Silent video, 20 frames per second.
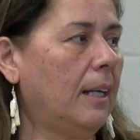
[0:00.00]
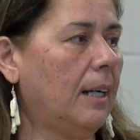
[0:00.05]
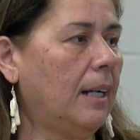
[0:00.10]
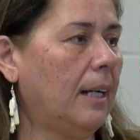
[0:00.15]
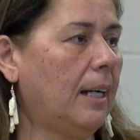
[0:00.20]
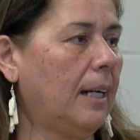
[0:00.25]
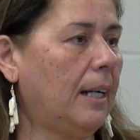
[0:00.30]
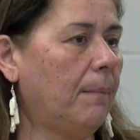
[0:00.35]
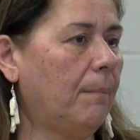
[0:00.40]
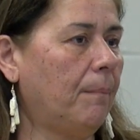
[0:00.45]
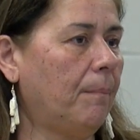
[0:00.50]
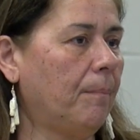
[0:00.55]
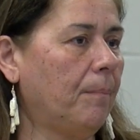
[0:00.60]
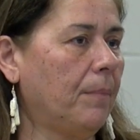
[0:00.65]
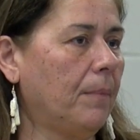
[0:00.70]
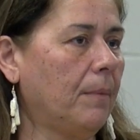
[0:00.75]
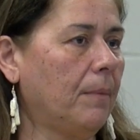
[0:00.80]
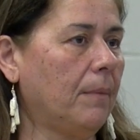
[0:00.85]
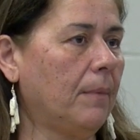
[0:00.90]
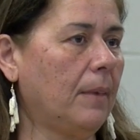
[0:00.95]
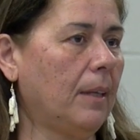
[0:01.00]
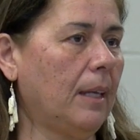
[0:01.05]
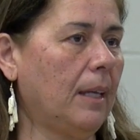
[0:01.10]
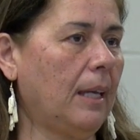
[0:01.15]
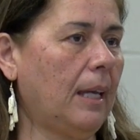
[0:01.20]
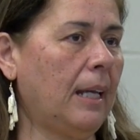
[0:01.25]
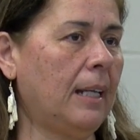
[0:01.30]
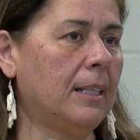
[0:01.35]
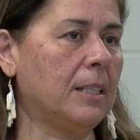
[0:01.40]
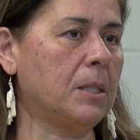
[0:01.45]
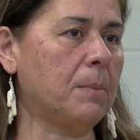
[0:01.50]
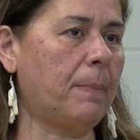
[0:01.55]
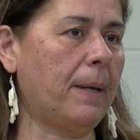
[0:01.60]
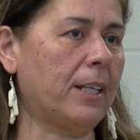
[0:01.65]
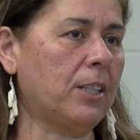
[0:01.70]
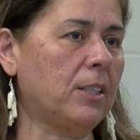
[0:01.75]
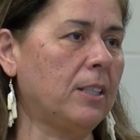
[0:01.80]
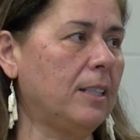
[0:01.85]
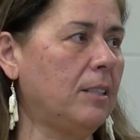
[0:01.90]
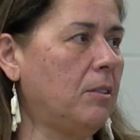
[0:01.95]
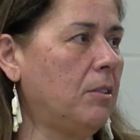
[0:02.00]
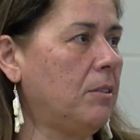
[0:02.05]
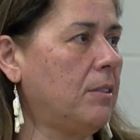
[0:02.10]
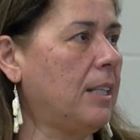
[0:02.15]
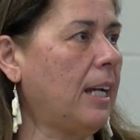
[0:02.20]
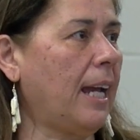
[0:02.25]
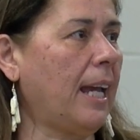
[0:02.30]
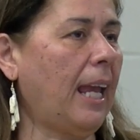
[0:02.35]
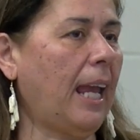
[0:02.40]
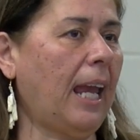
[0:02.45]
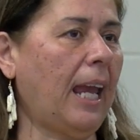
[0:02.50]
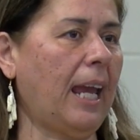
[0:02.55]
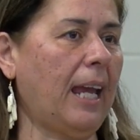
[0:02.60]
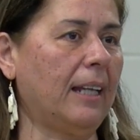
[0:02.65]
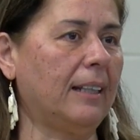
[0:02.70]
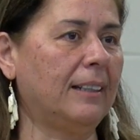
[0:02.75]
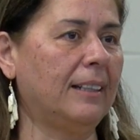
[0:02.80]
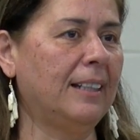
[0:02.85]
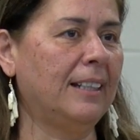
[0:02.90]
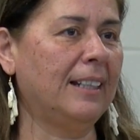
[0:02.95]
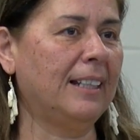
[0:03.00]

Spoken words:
and especially to Diane.